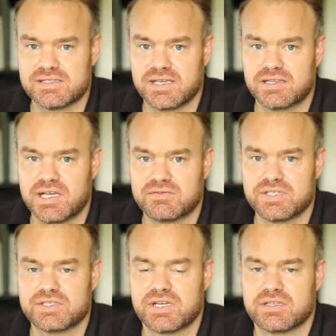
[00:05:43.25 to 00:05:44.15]
They loved
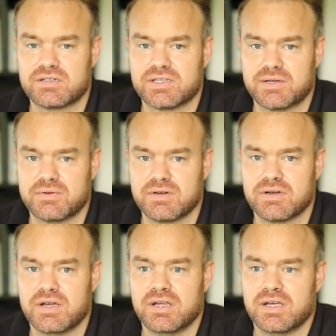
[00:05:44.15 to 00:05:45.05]
each other. They were
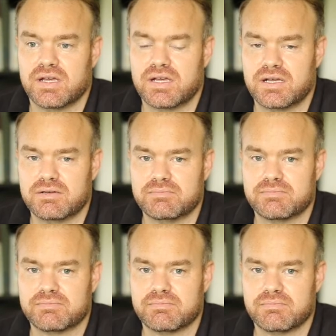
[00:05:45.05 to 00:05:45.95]
um,
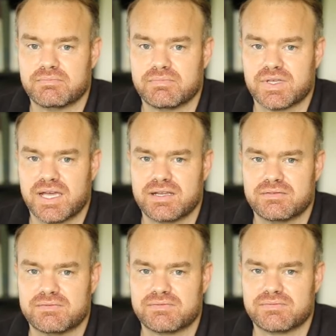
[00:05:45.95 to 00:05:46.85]
kind
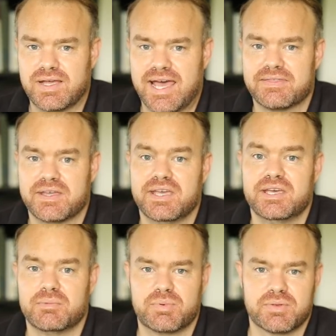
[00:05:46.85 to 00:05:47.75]
of at the
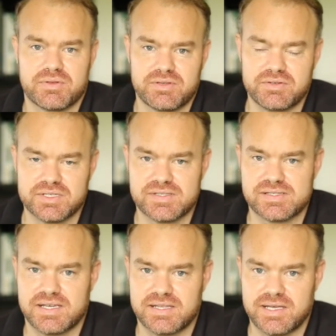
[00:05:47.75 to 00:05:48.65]
hip, you could say.